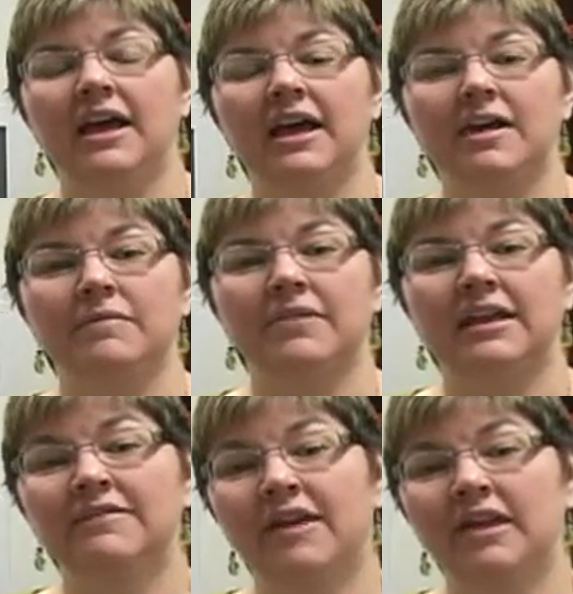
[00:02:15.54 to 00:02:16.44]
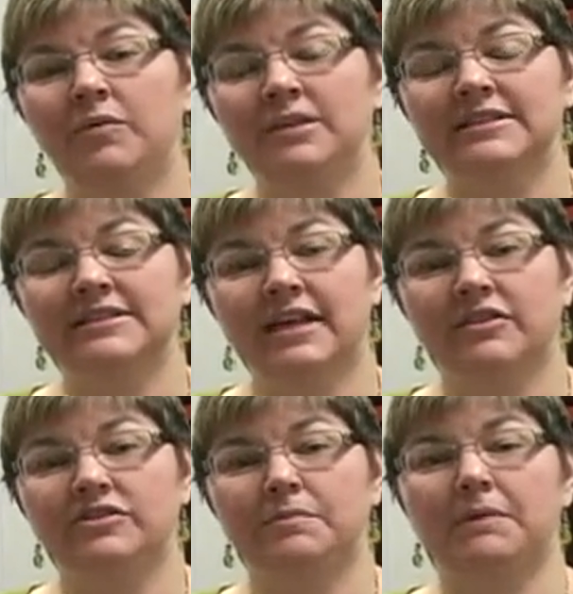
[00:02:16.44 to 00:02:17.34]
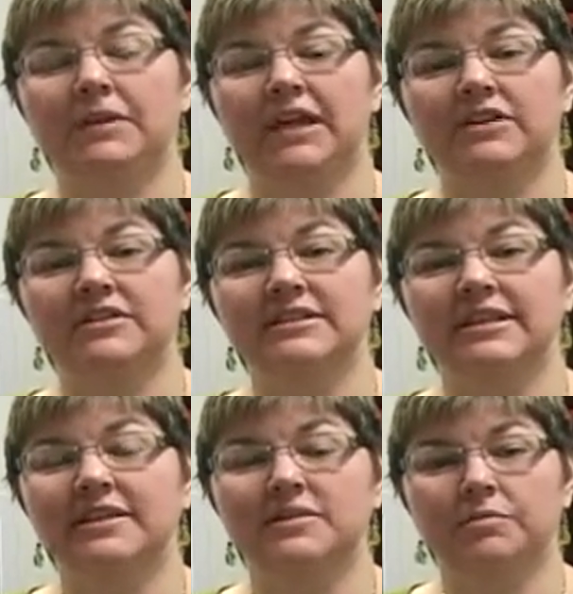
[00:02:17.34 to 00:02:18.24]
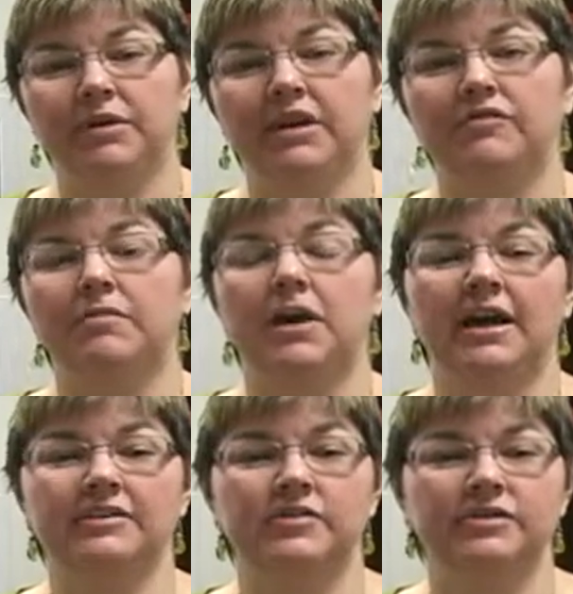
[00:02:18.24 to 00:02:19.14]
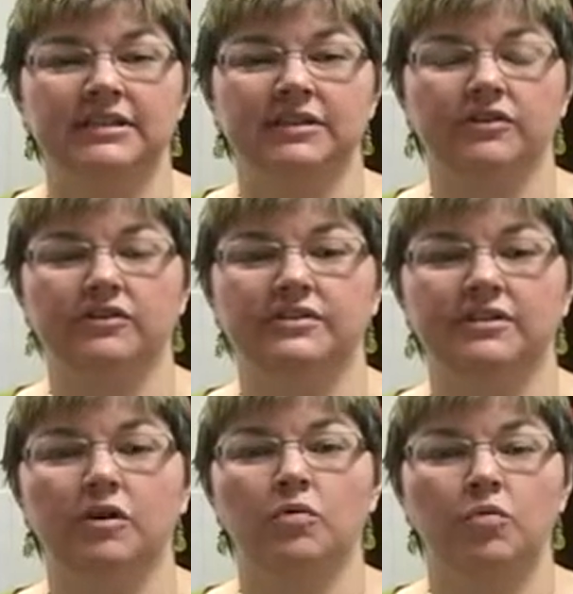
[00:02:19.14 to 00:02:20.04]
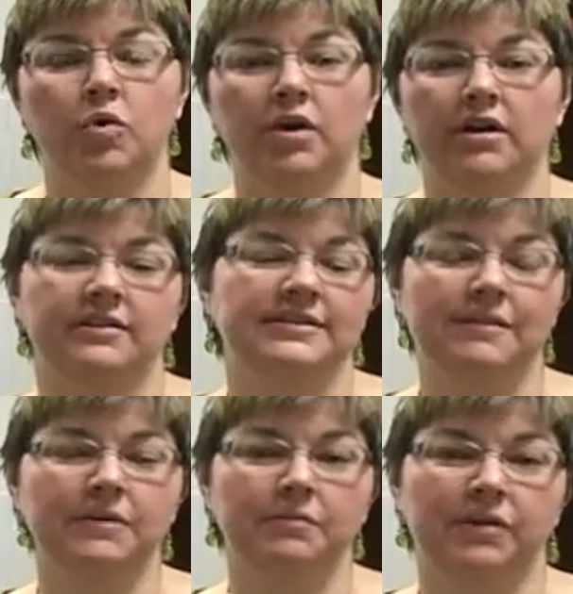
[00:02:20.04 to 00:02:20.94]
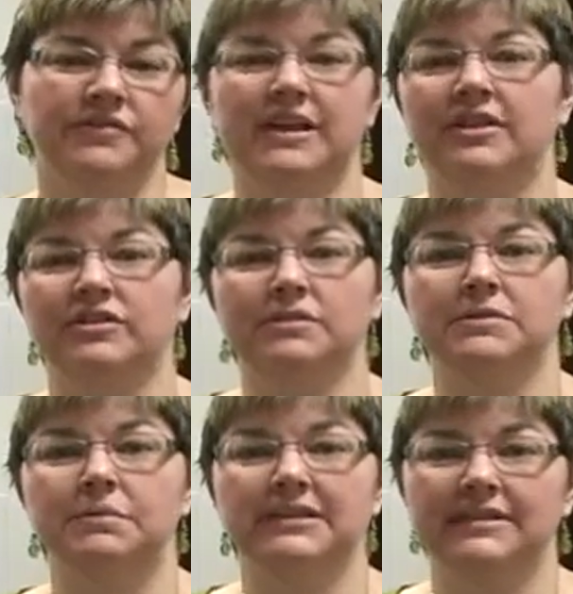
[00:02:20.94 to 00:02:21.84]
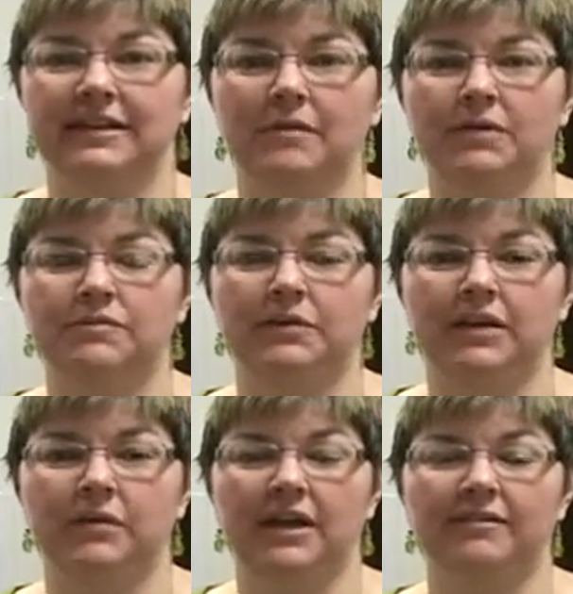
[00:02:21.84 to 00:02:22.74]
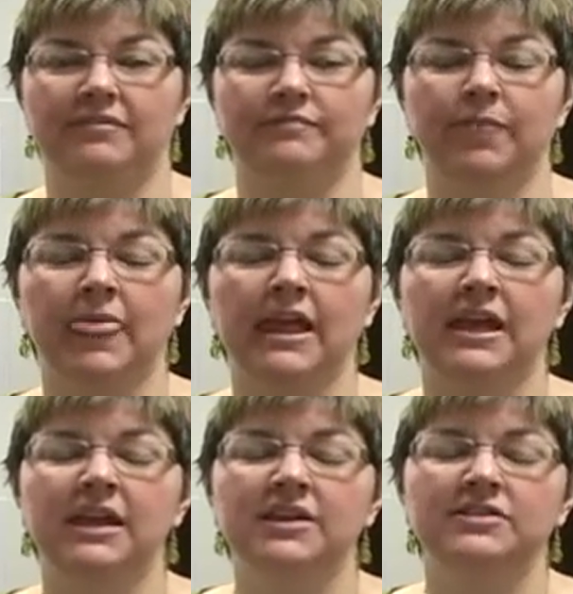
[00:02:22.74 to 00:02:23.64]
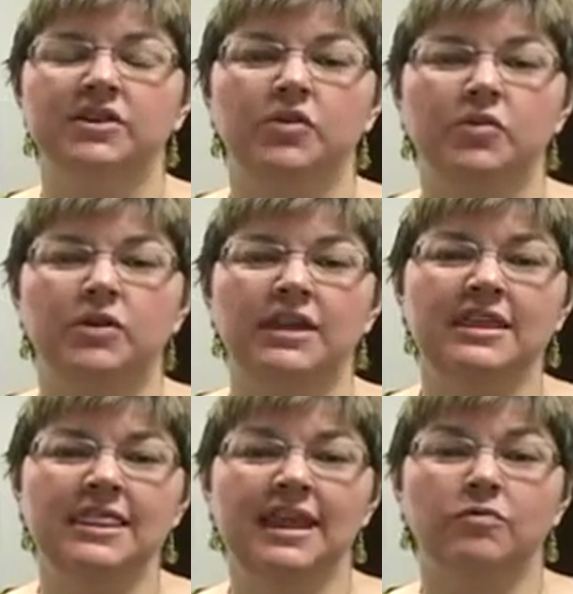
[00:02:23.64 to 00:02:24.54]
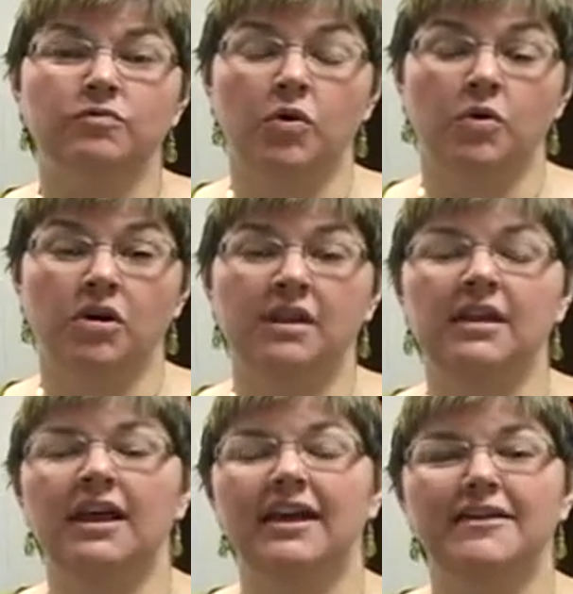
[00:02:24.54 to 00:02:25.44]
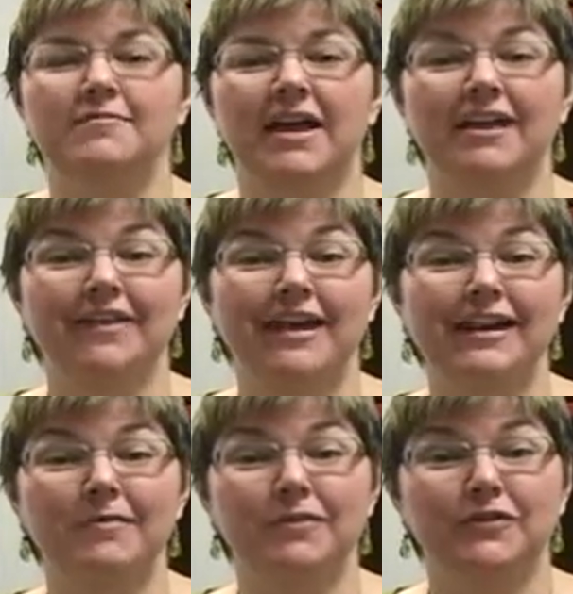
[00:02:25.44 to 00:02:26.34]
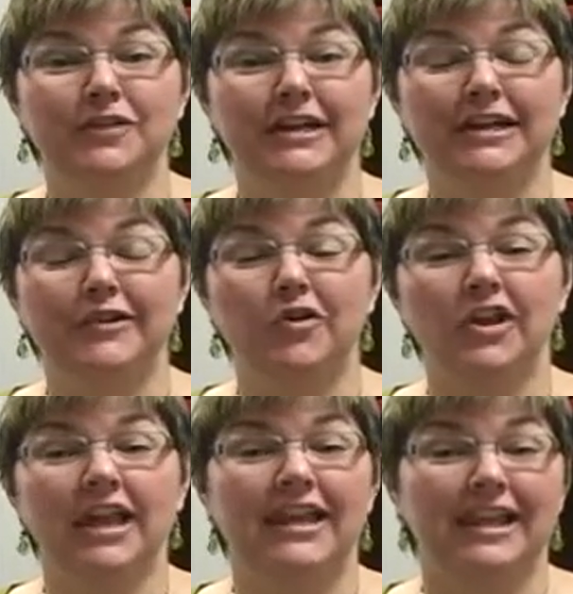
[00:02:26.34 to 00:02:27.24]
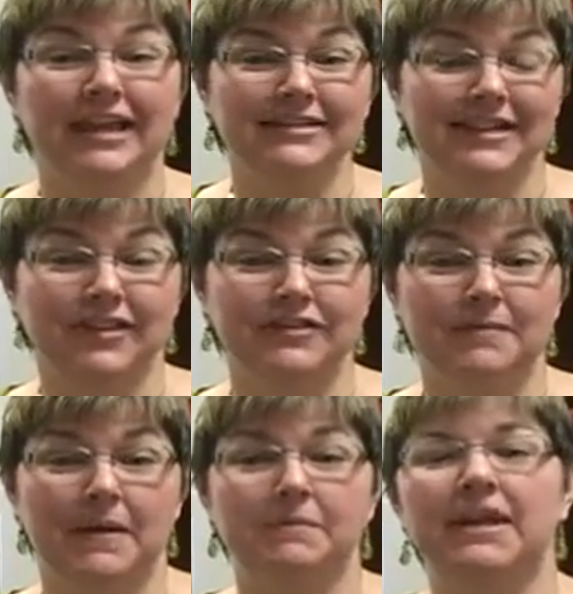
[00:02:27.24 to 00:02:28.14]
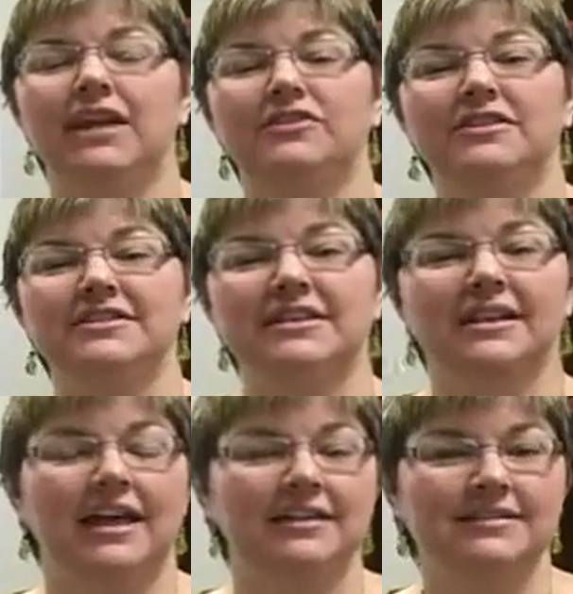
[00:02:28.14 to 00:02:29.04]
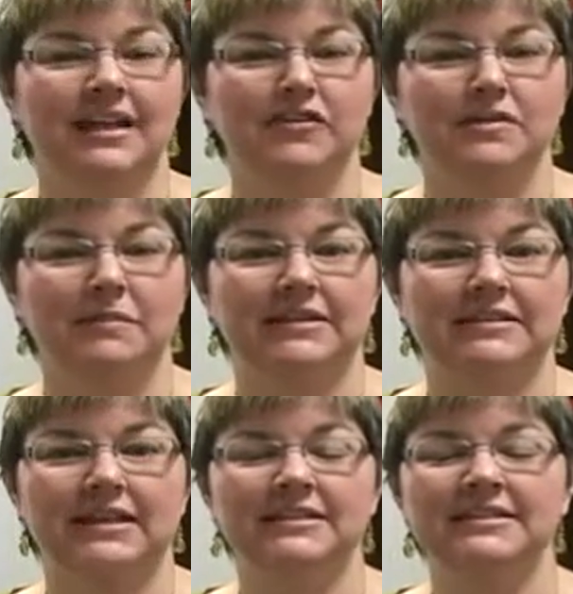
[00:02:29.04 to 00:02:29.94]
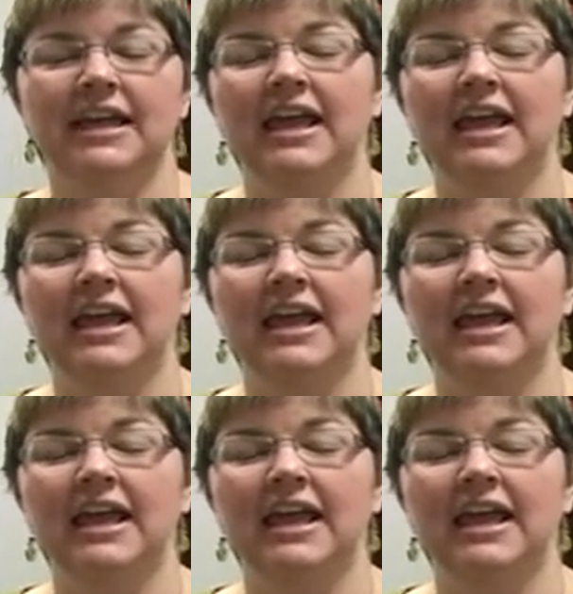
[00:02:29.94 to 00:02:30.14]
that evaluates the scholarship applications in the spring from our high school seniors to award some number of scholarships based on how much money we have. So in that role, I've had an opportunity to look at a lot of scholarship applications and a lot of scholarship essays,